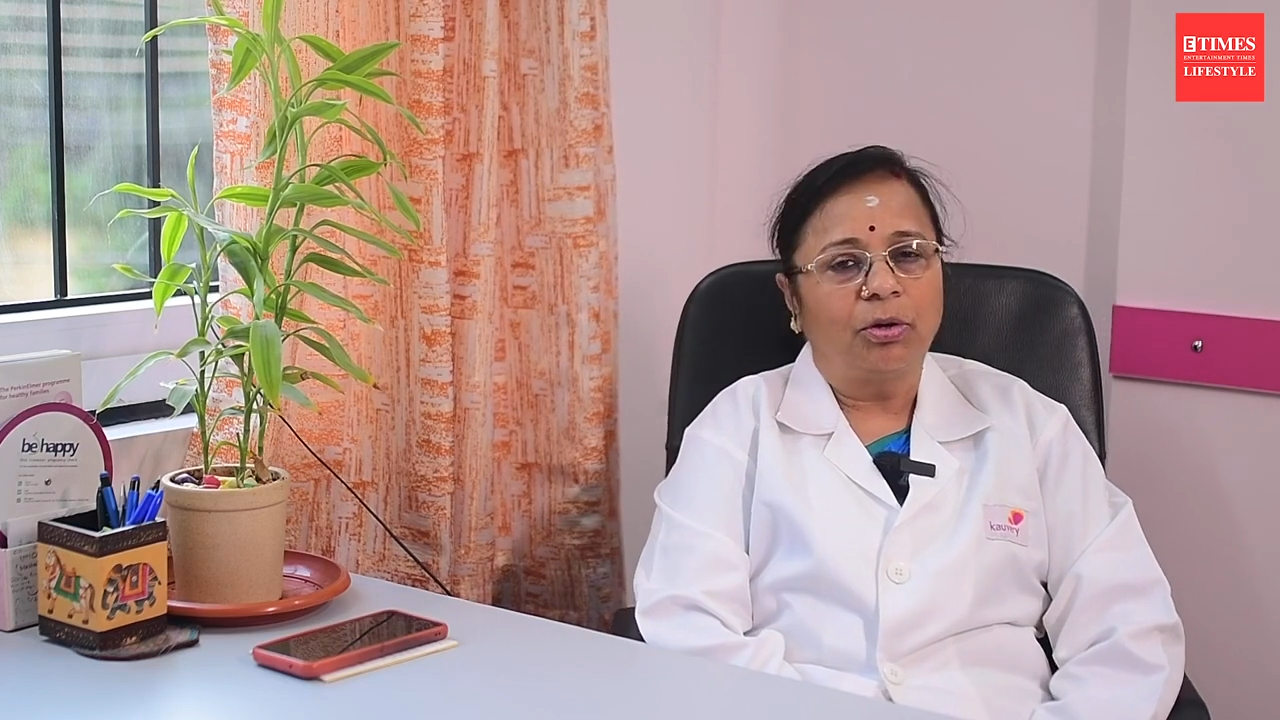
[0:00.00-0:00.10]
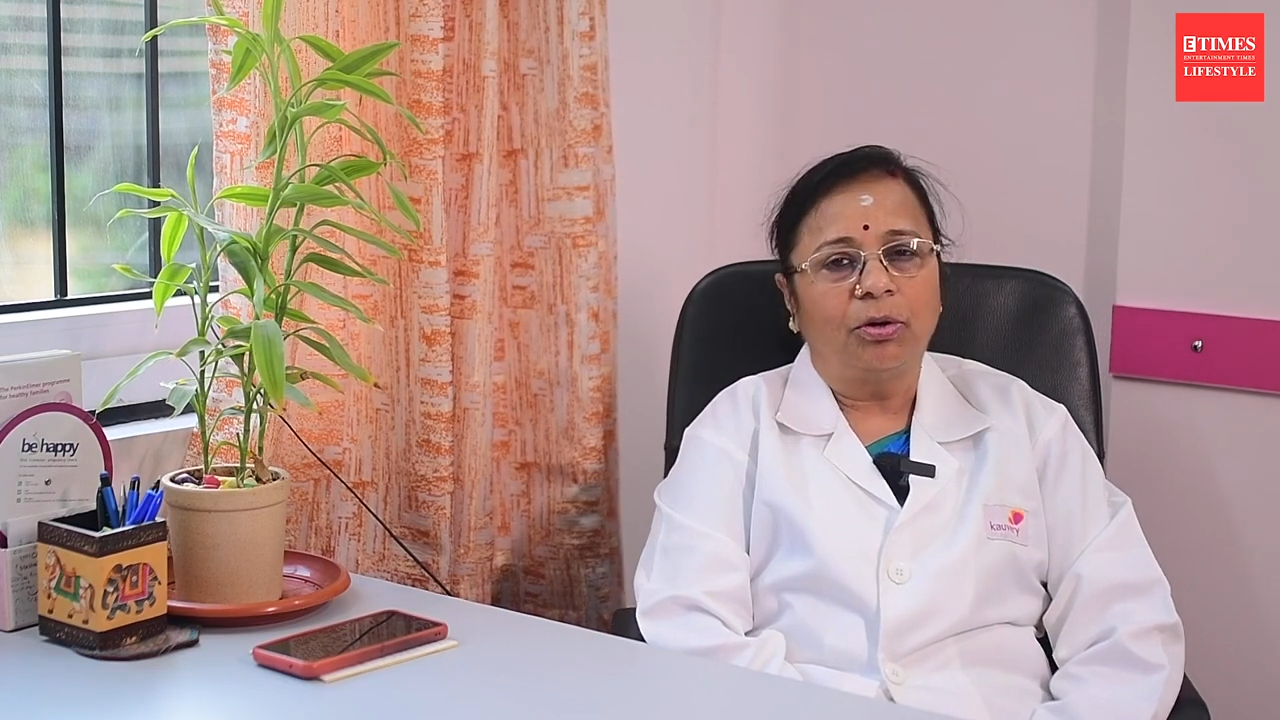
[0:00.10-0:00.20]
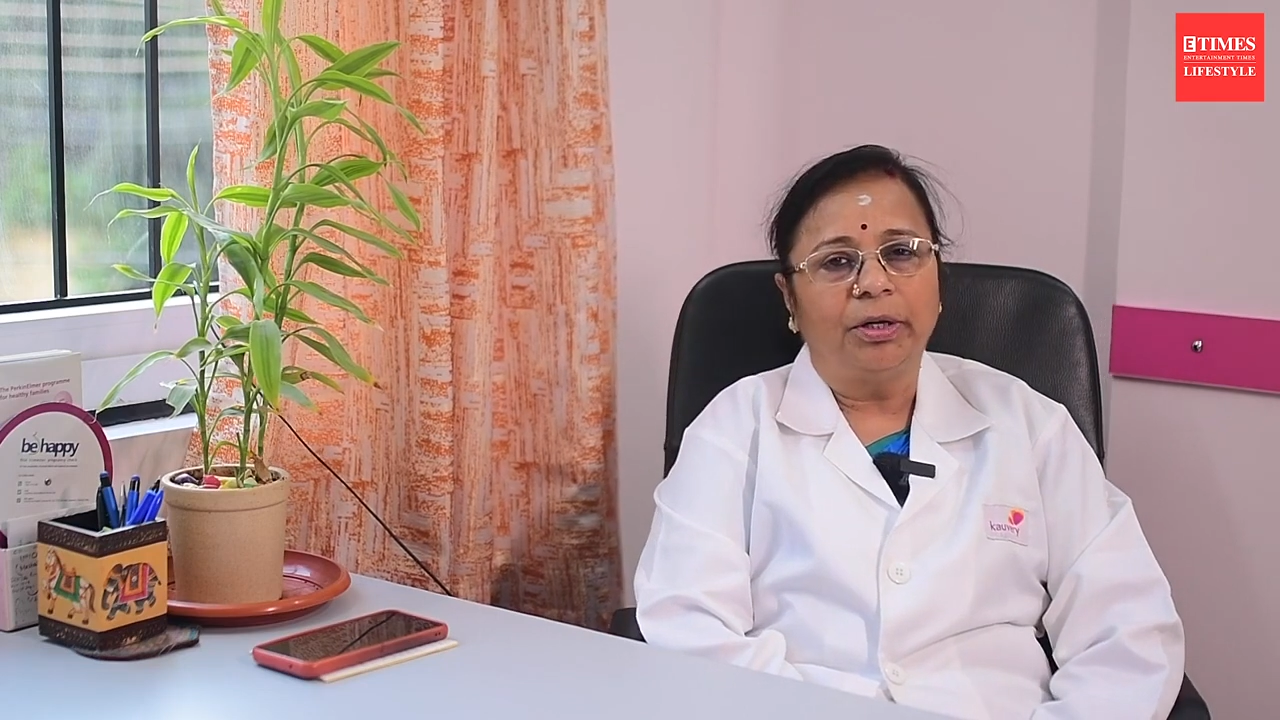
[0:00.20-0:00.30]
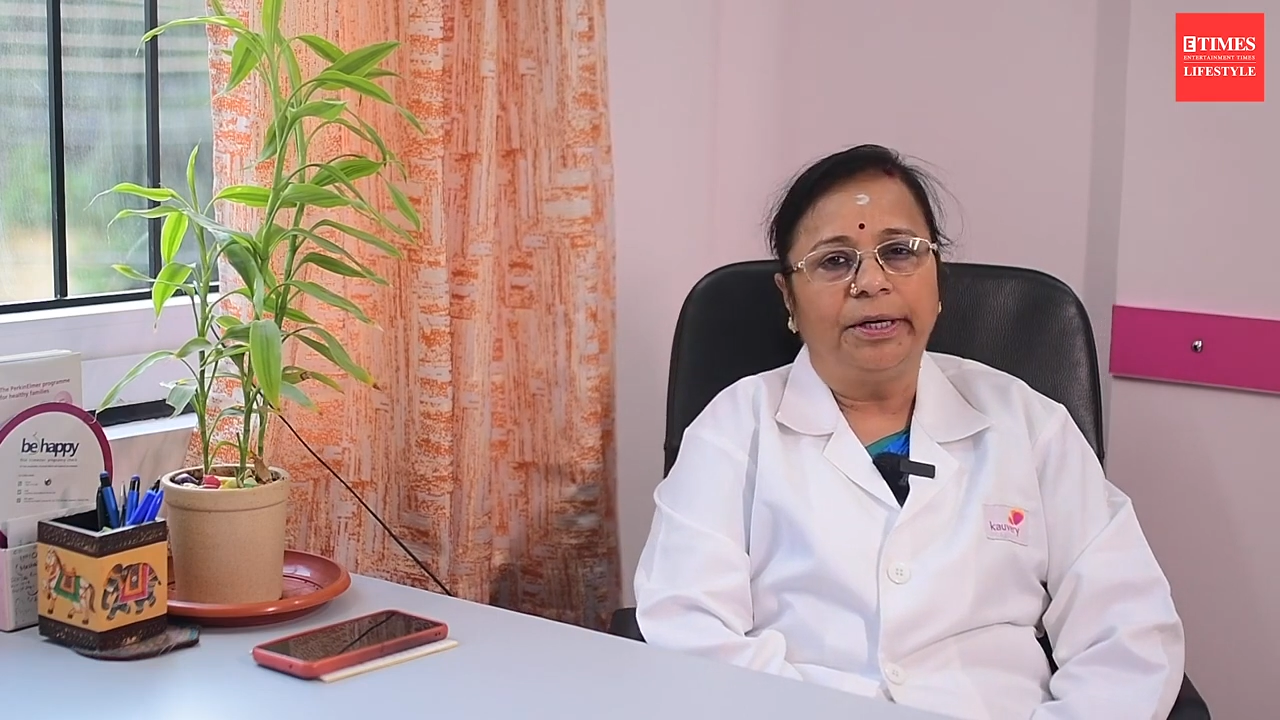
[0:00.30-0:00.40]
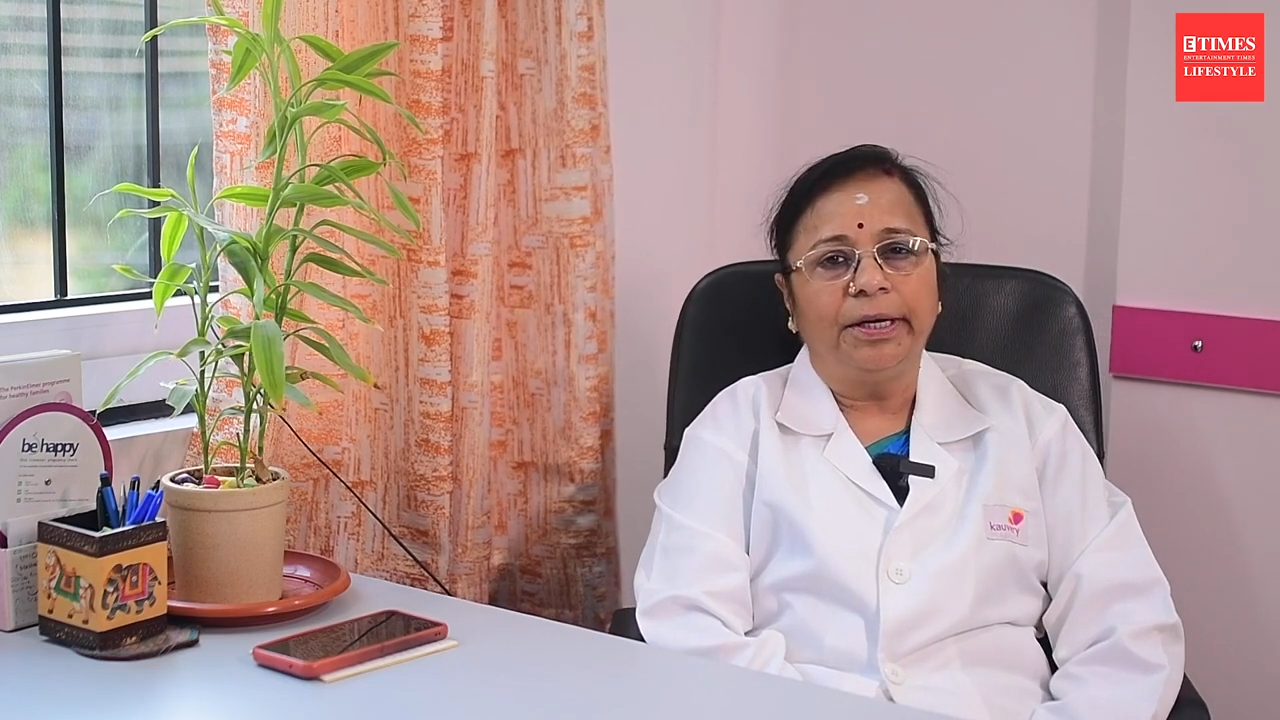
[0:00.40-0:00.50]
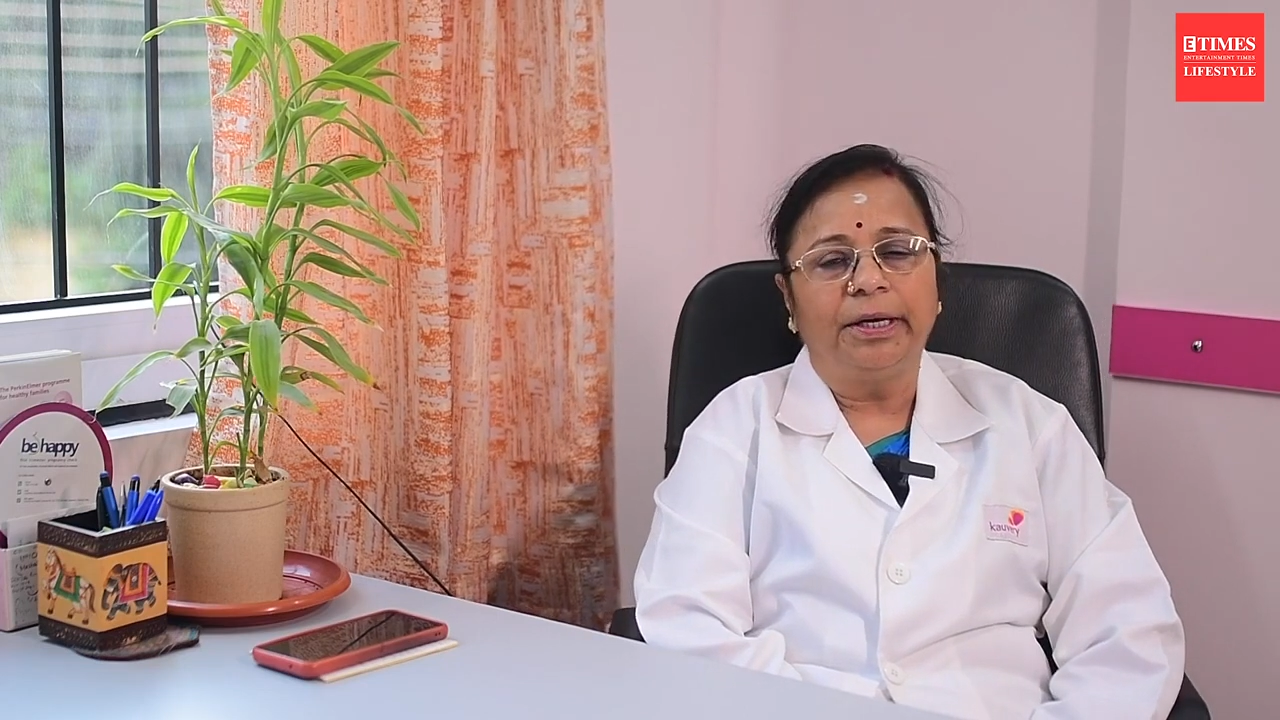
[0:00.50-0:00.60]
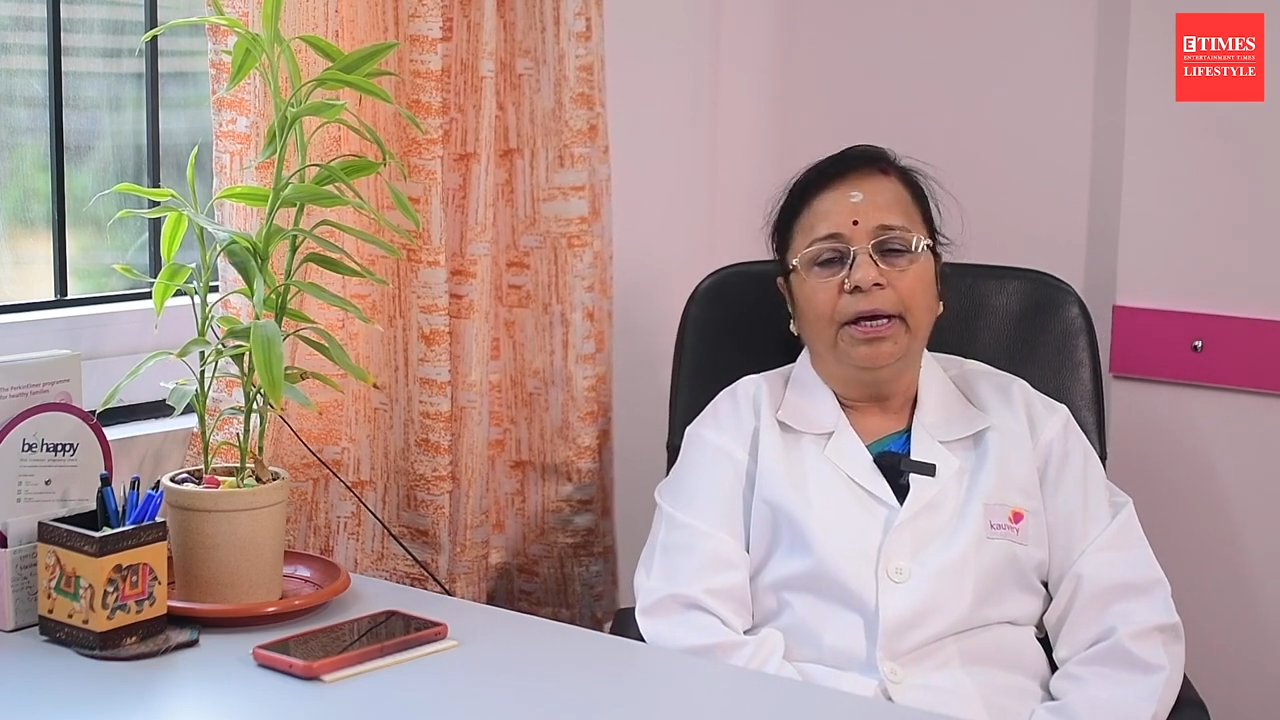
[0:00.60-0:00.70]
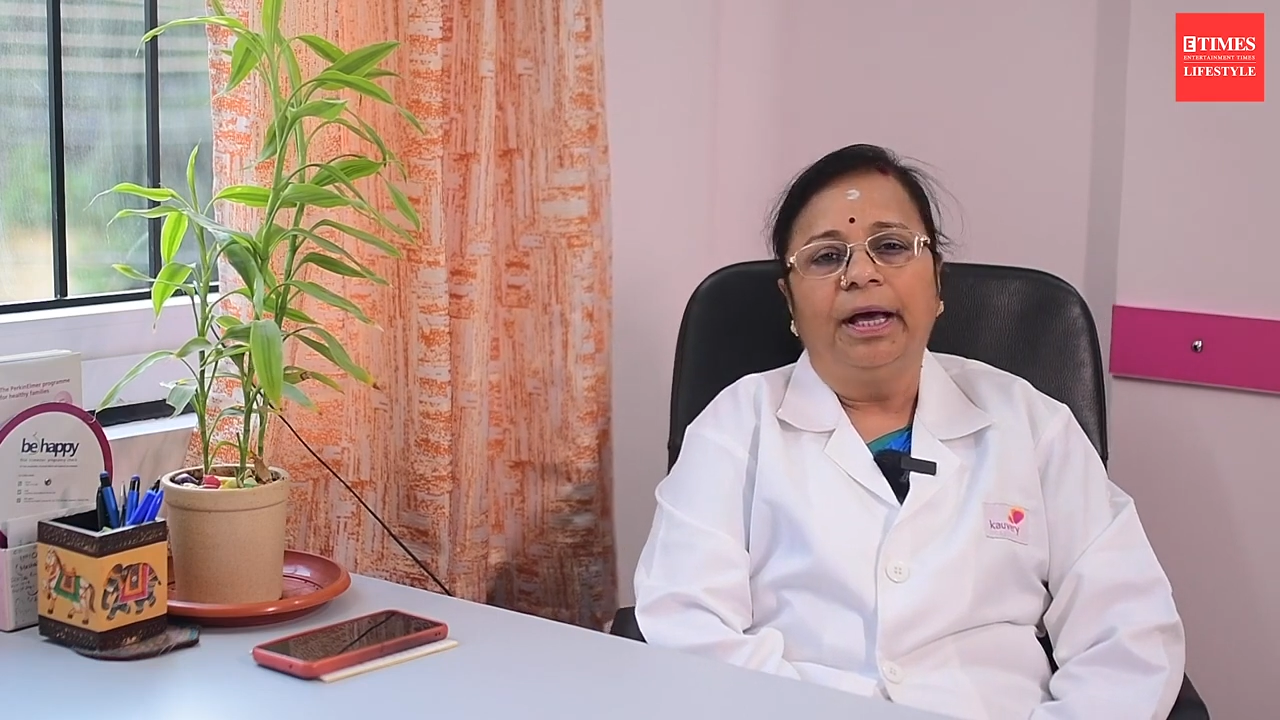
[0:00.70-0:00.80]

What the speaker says: holiday,